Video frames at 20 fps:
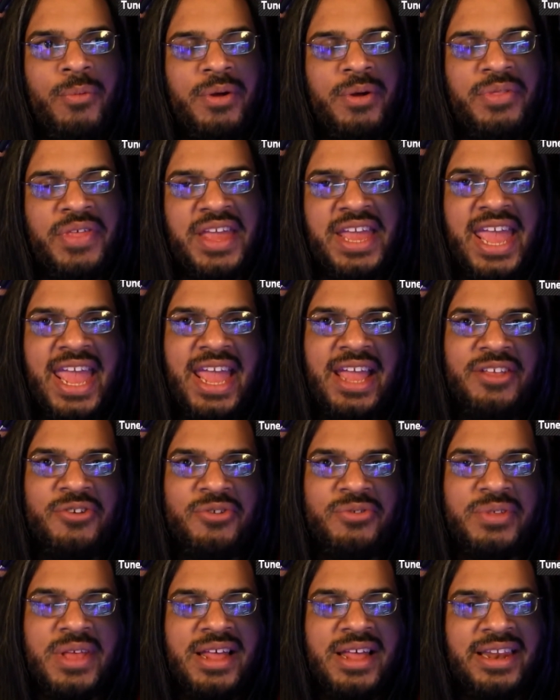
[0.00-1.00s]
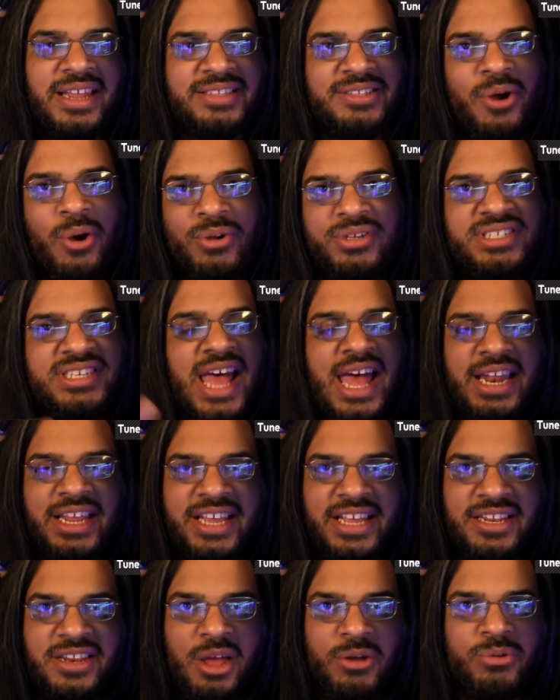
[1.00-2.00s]
they can't use, like the whole
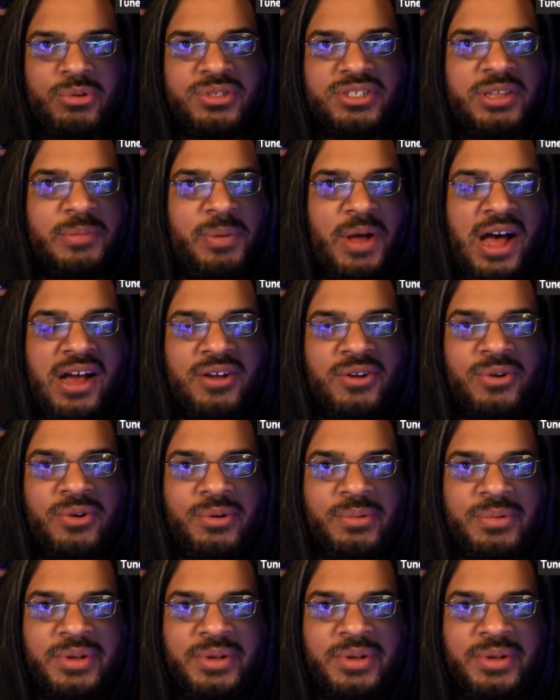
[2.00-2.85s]
Sonic and Knuckles debacle,